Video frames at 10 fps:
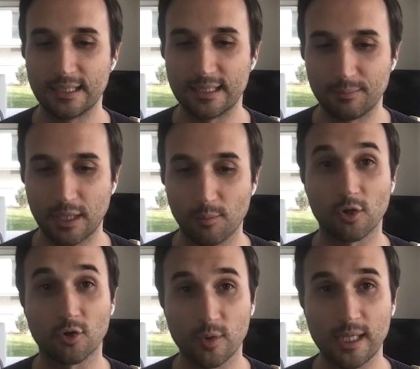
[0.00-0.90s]
uh, become
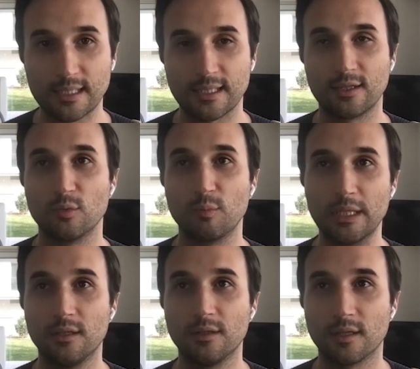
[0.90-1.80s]
concrete and to
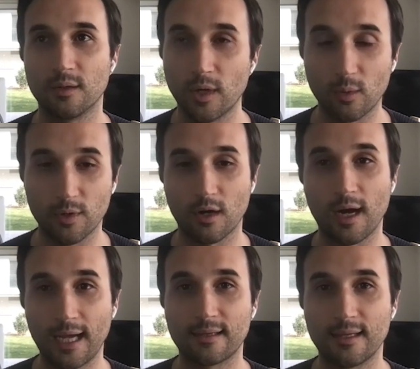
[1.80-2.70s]
build uh, where we
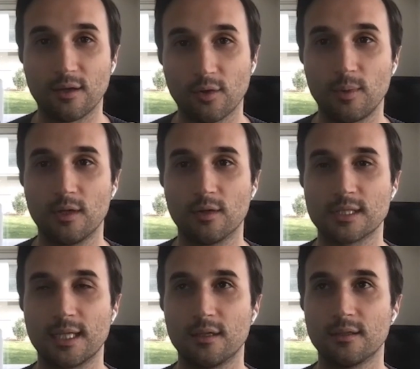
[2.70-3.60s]
are at now three
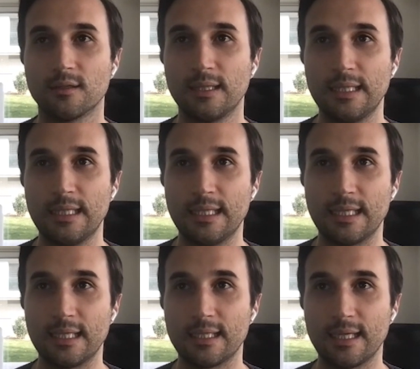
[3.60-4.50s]
years later.
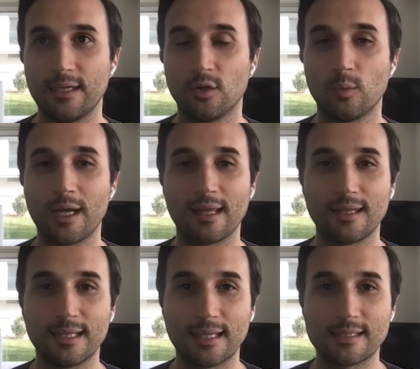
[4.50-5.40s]
Uh, and in a way, I
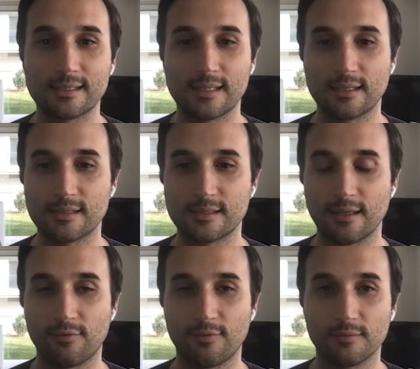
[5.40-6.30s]
think that's
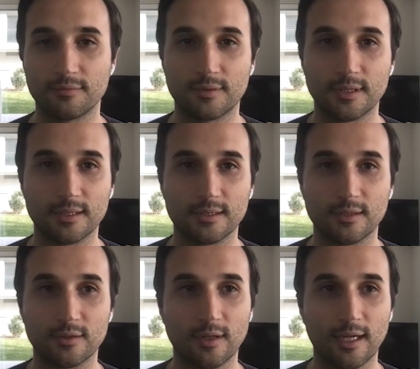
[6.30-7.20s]
that's if, if uh,
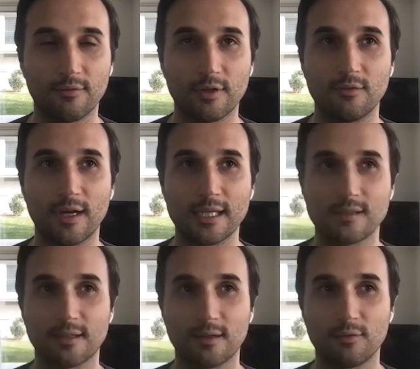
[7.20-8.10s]
you know I have an
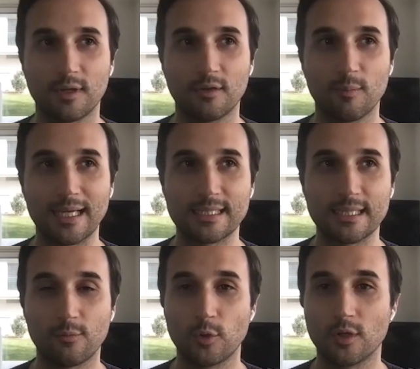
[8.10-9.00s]
advice to kind of give
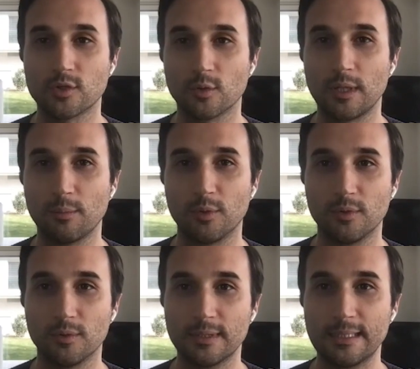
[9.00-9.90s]
myself, but also
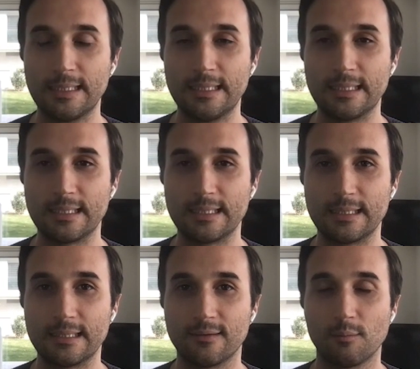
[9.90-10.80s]
people
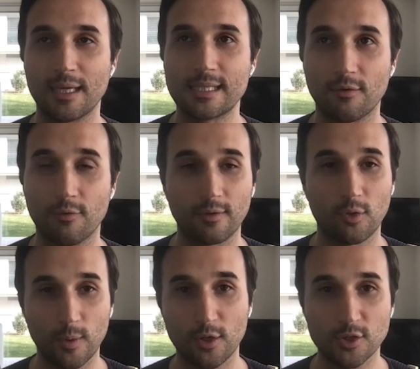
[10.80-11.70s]
like uh, myself
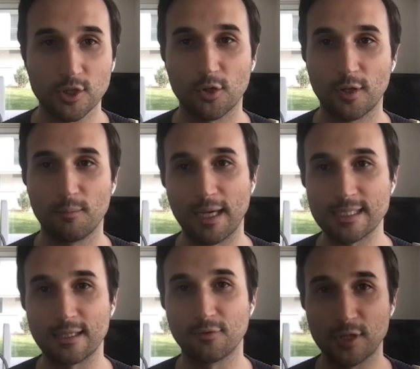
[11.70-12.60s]
three years ago and
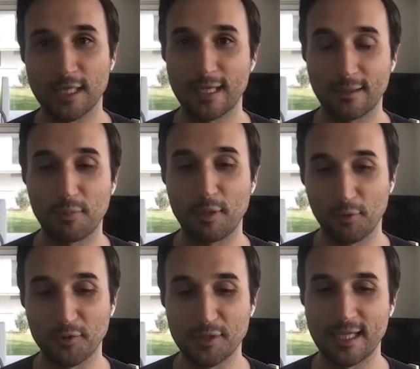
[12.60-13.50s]
myself today and
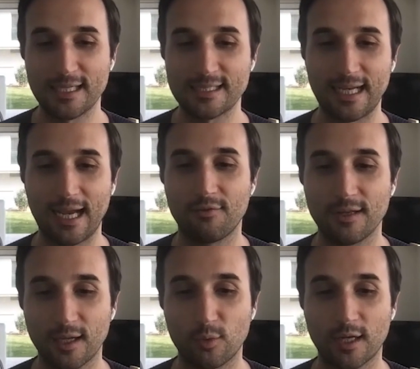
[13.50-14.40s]
people today is that I
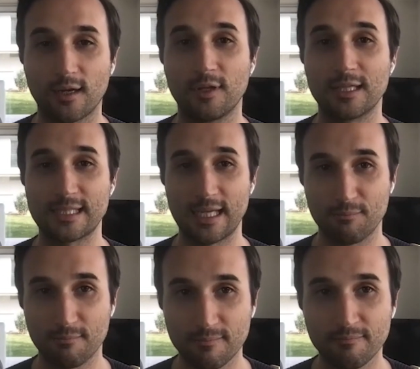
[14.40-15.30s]
feel like we're kind of in the
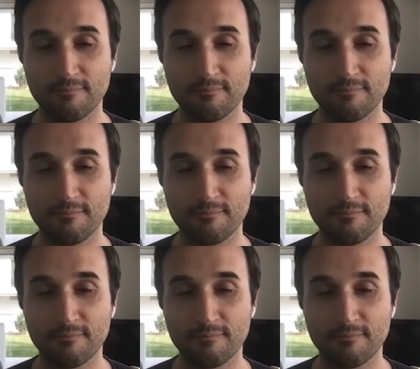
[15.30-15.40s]
same